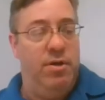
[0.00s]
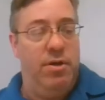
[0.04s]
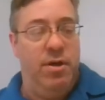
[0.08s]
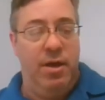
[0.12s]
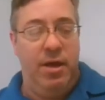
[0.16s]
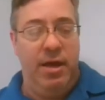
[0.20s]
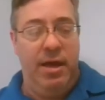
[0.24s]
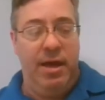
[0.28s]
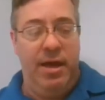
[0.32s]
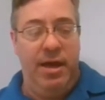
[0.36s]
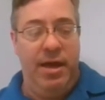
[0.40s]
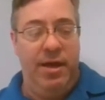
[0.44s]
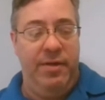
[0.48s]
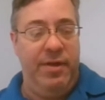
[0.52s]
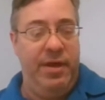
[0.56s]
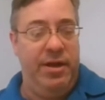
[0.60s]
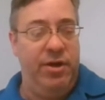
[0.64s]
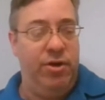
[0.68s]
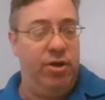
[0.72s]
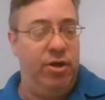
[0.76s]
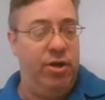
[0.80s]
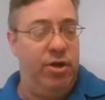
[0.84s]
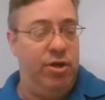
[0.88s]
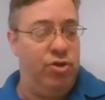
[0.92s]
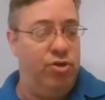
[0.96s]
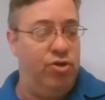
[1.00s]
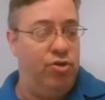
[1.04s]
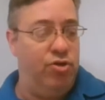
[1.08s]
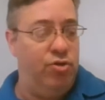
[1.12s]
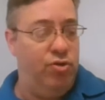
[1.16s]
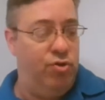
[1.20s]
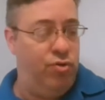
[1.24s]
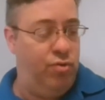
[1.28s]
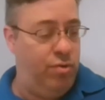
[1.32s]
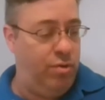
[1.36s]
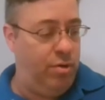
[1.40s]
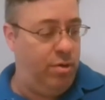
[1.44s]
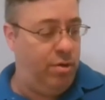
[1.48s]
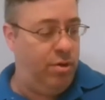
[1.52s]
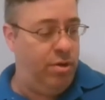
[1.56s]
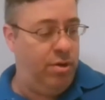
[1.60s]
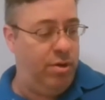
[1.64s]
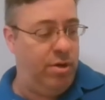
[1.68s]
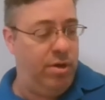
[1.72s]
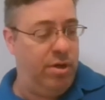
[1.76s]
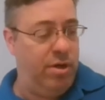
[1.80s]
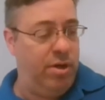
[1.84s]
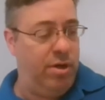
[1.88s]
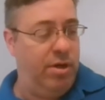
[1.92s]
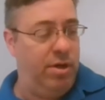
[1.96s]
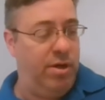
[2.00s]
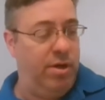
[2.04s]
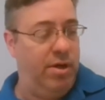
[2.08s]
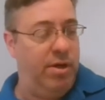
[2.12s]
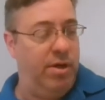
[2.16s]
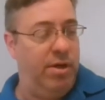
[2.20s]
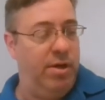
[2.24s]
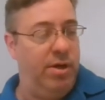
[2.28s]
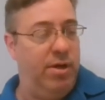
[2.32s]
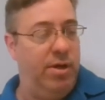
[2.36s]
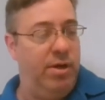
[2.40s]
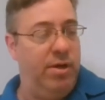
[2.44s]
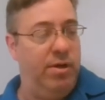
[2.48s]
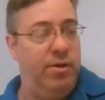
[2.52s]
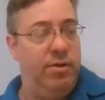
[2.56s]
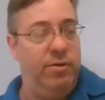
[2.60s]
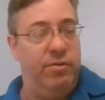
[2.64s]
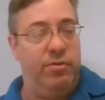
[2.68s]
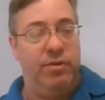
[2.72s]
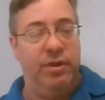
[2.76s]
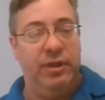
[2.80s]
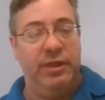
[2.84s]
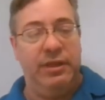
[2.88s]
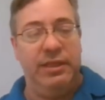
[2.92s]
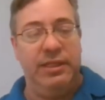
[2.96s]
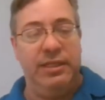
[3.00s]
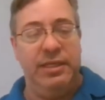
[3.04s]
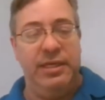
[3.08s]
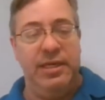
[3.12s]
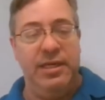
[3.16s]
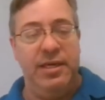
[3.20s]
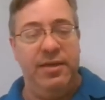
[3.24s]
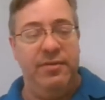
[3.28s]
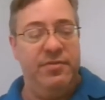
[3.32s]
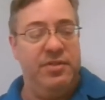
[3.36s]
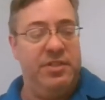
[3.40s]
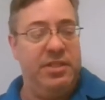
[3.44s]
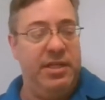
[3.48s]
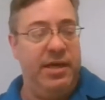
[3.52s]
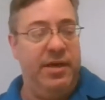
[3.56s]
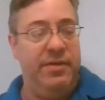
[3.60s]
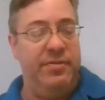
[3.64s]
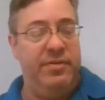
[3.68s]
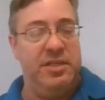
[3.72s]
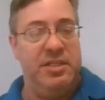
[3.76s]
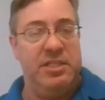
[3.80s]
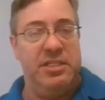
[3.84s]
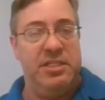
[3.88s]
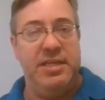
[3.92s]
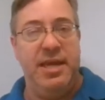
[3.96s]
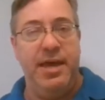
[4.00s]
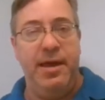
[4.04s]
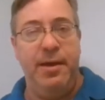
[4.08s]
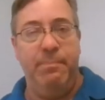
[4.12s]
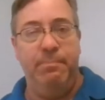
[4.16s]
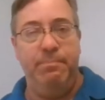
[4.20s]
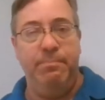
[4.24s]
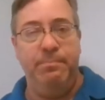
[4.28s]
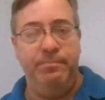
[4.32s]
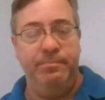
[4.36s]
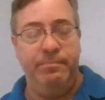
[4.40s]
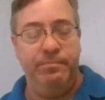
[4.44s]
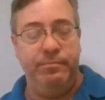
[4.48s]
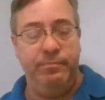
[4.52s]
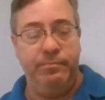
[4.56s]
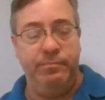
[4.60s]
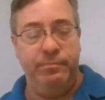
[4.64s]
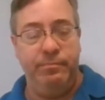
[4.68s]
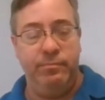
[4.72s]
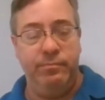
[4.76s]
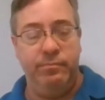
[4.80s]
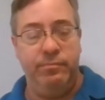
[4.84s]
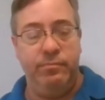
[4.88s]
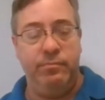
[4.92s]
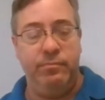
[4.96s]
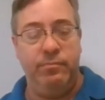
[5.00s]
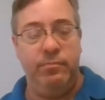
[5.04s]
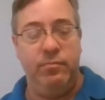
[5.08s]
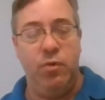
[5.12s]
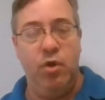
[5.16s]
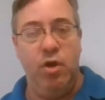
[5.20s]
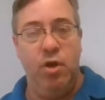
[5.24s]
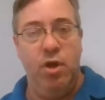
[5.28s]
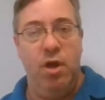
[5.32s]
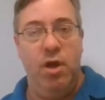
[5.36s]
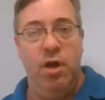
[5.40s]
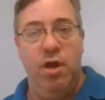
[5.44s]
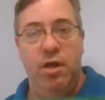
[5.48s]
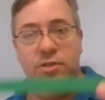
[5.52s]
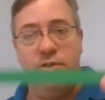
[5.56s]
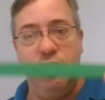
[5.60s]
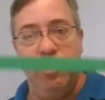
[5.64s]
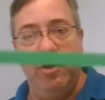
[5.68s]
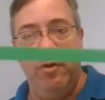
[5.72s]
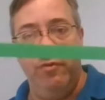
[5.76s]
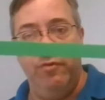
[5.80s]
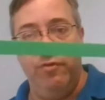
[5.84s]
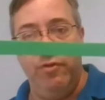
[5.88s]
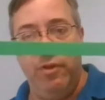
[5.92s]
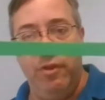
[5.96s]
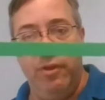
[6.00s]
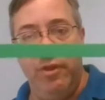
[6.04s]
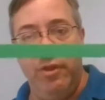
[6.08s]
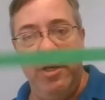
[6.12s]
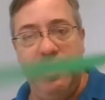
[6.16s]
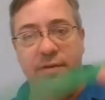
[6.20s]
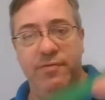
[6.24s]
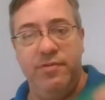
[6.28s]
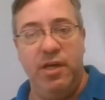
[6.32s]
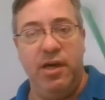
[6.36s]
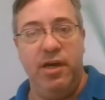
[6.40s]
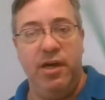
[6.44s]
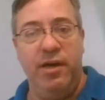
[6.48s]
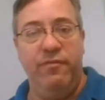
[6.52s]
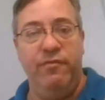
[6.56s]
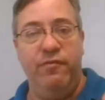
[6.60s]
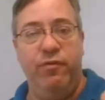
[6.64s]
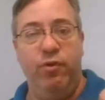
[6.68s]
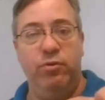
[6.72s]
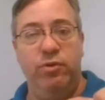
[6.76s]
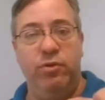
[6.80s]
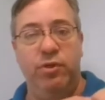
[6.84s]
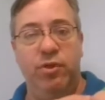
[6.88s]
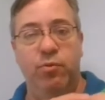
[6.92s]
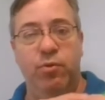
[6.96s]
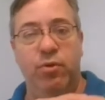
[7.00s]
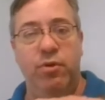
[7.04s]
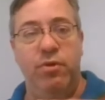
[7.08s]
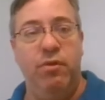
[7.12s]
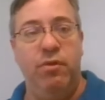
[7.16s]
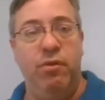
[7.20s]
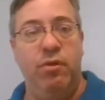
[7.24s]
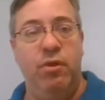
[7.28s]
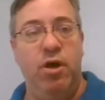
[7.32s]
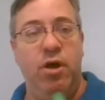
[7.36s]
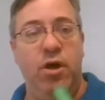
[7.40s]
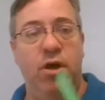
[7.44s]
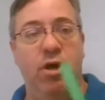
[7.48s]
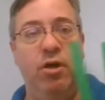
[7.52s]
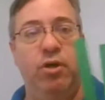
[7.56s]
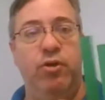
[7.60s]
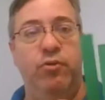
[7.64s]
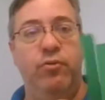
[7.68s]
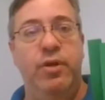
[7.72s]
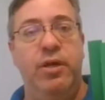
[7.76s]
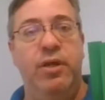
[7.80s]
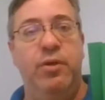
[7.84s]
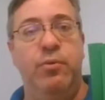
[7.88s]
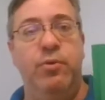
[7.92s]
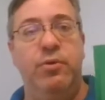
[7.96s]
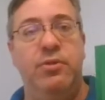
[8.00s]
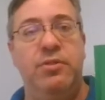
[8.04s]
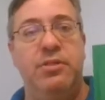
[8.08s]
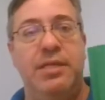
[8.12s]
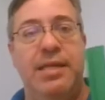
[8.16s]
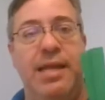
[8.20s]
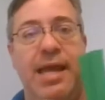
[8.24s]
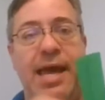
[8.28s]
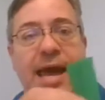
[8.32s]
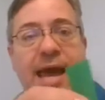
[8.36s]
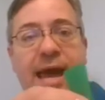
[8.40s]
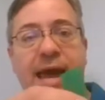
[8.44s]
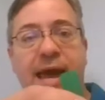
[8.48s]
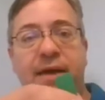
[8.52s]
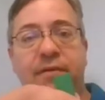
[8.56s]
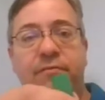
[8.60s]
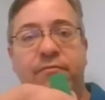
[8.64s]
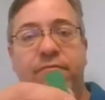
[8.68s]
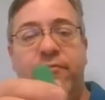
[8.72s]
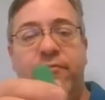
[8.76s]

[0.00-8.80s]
And then you're going to do the leaves and the stem. So for the leaves, I folded one of the long green ones in half,